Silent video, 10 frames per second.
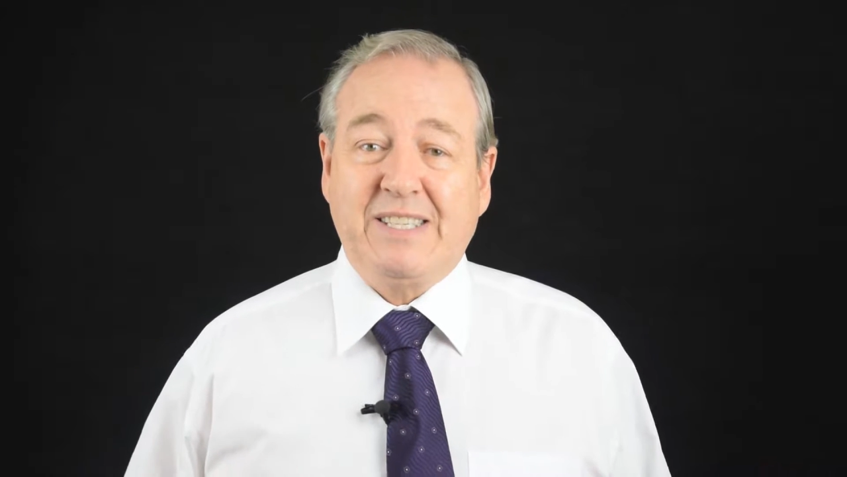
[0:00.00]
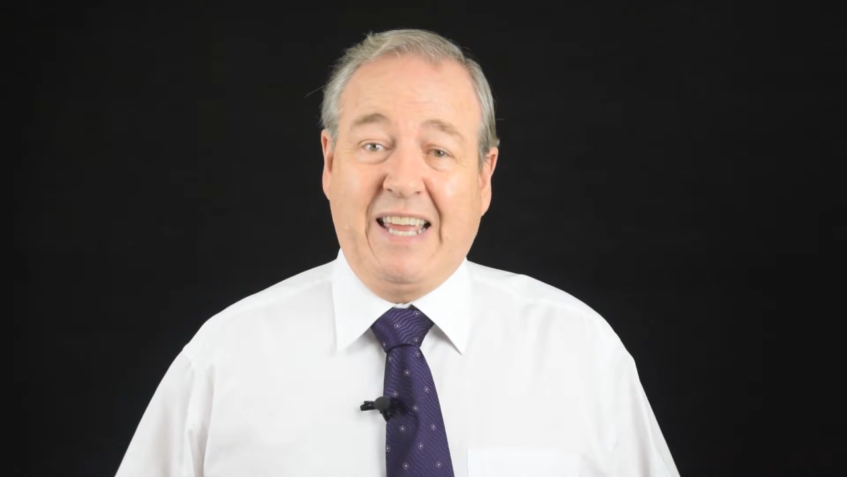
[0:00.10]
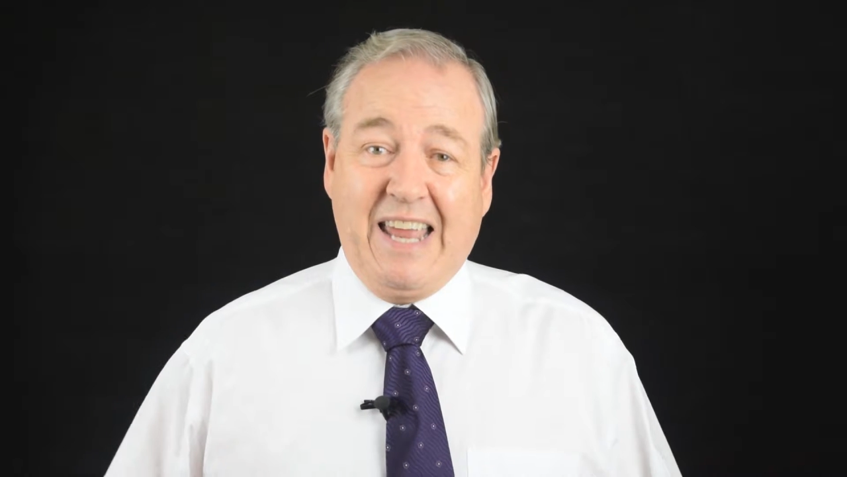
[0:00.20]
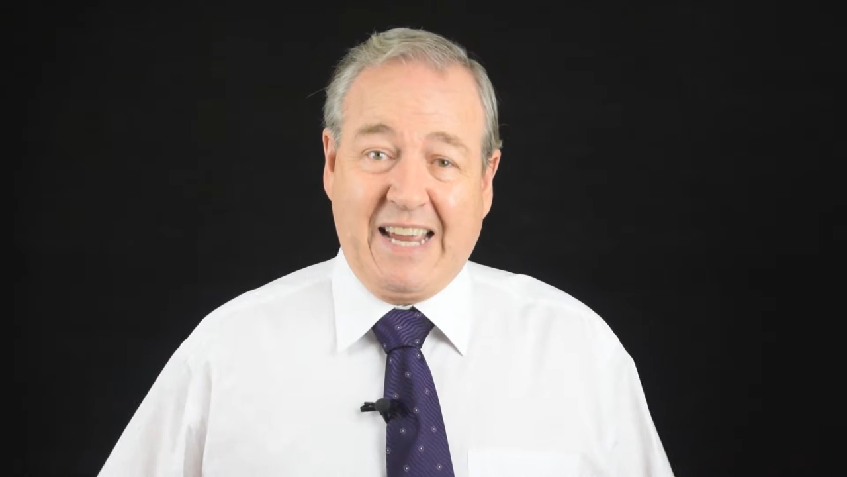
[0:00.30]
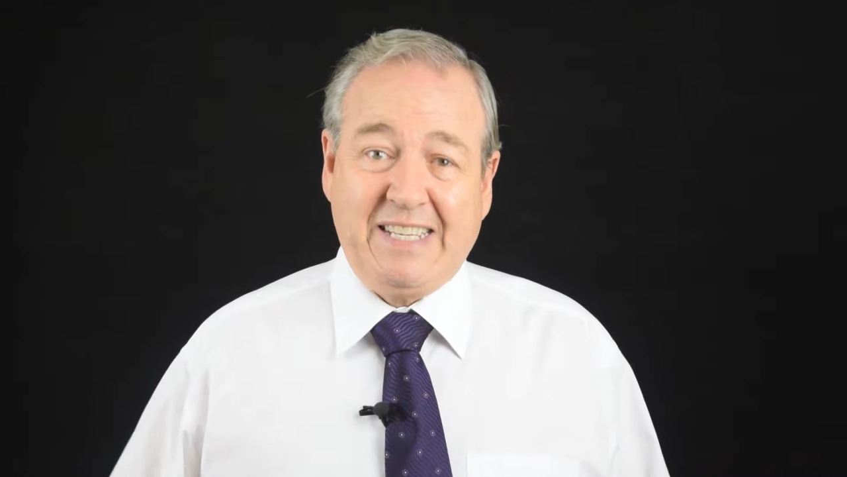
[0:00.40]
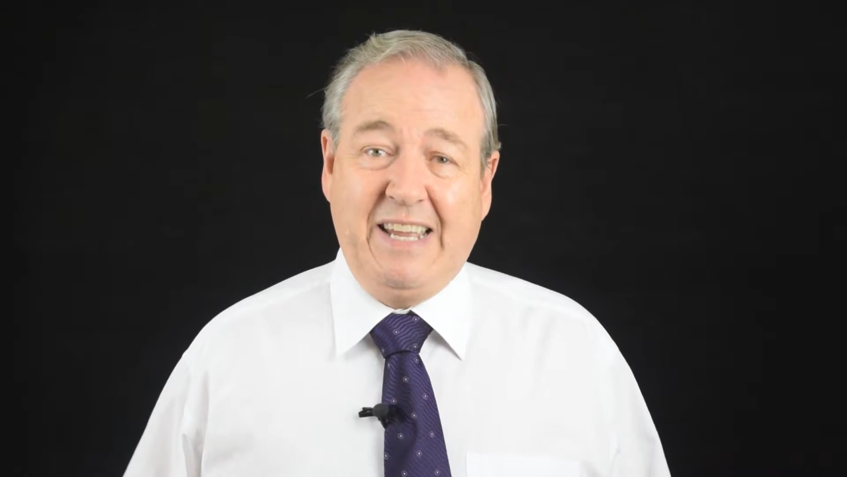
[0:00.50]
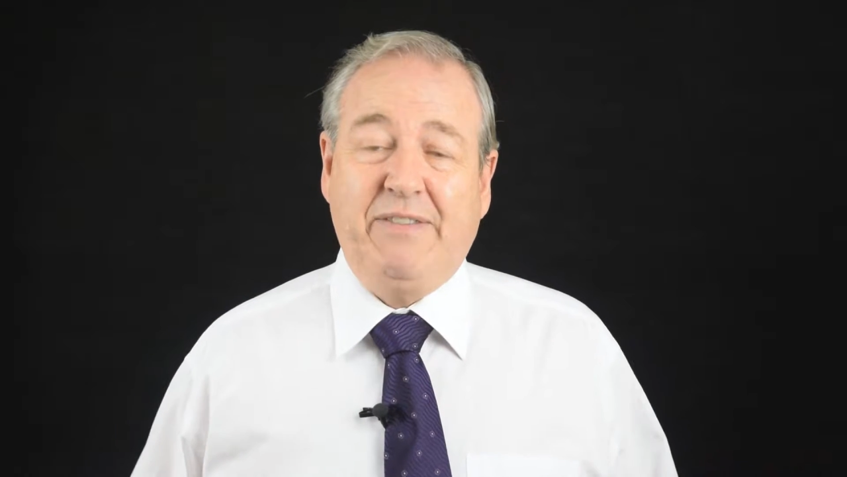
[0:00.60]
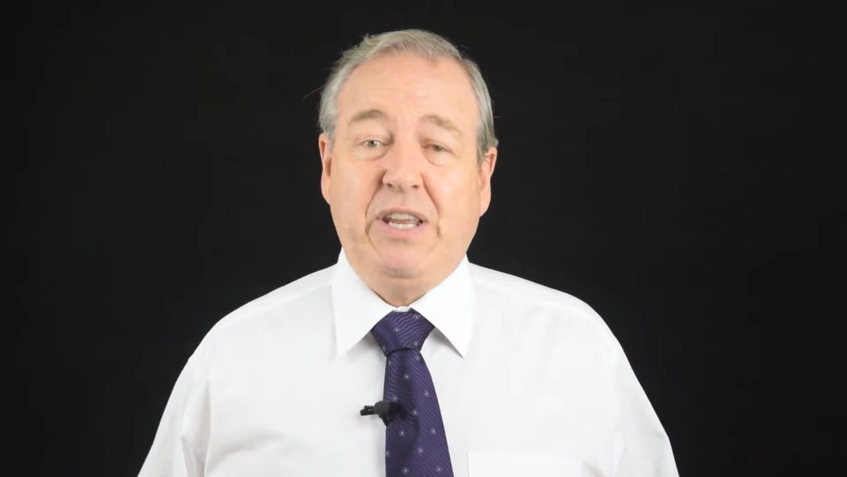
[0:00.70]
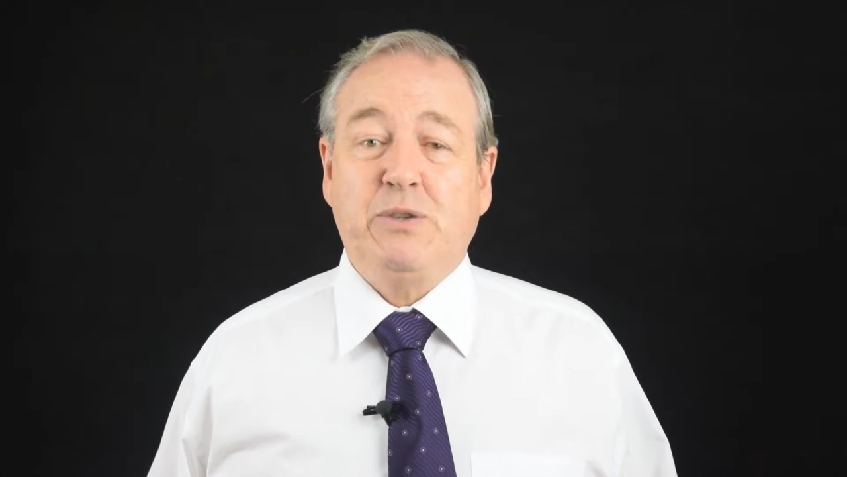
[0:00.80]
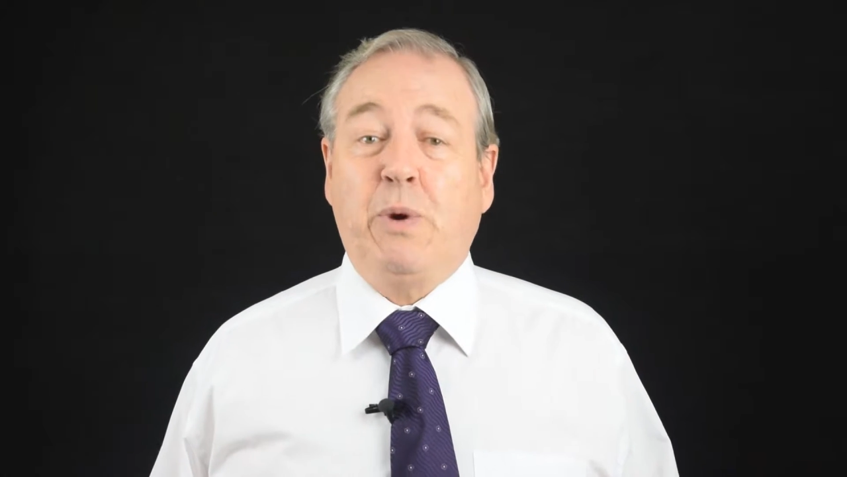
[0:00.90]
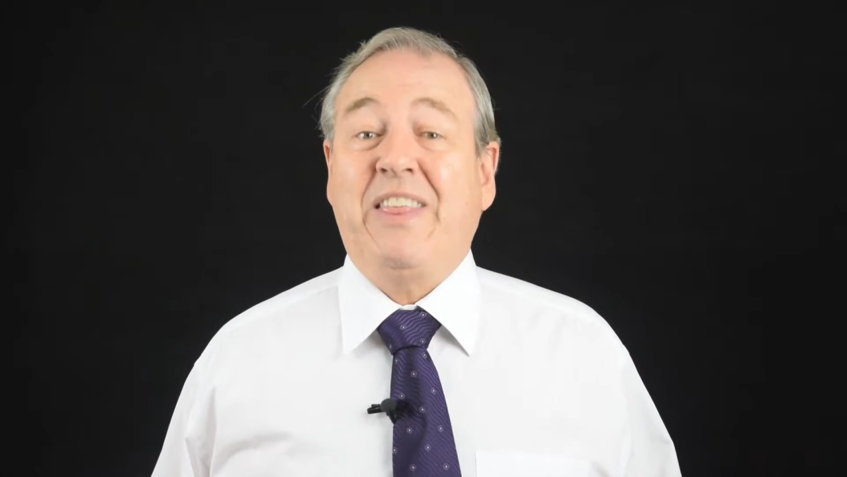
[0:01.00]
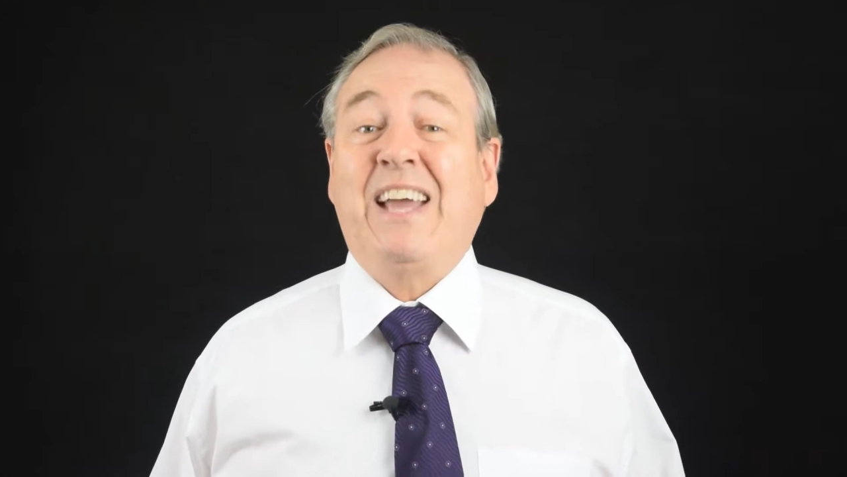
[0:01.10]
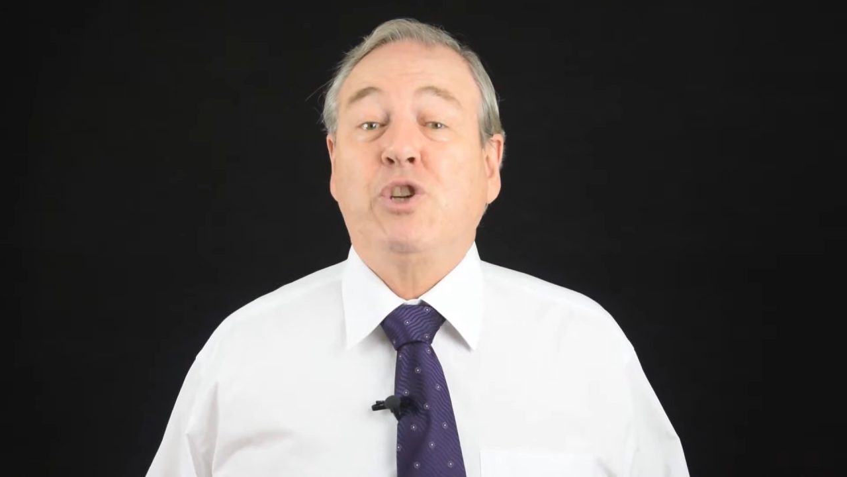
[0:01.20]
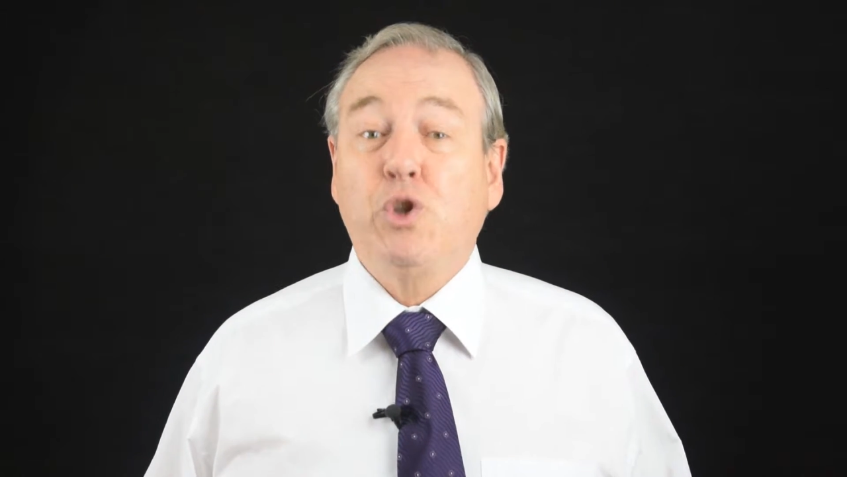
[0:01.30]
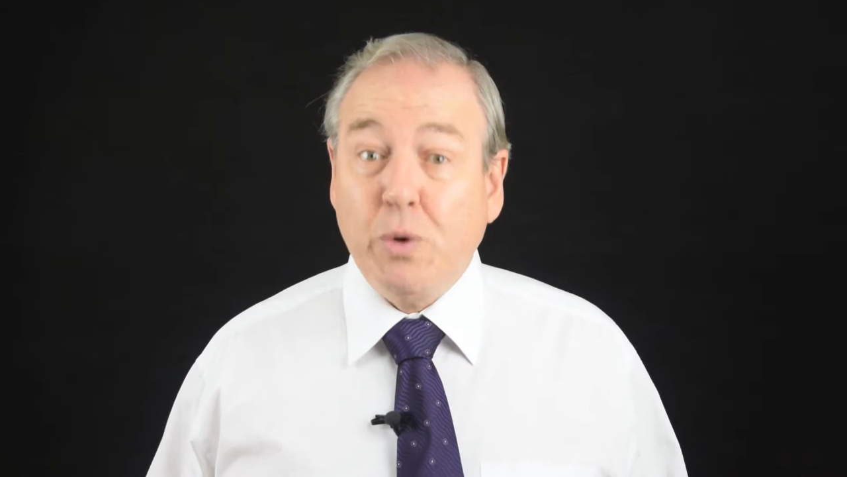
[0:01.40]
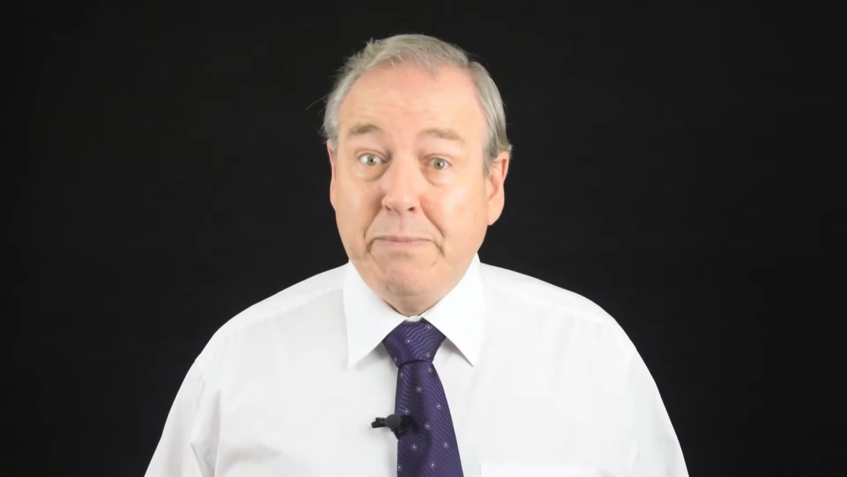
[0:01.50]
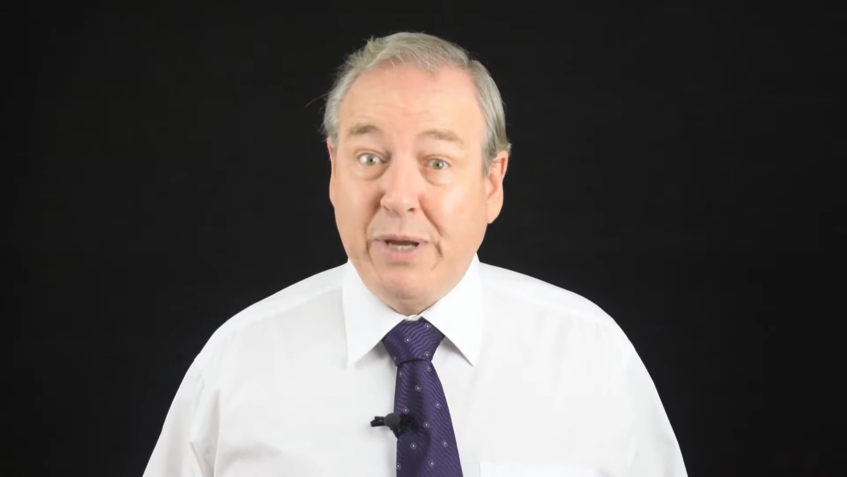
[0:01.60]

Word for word: and activities where they should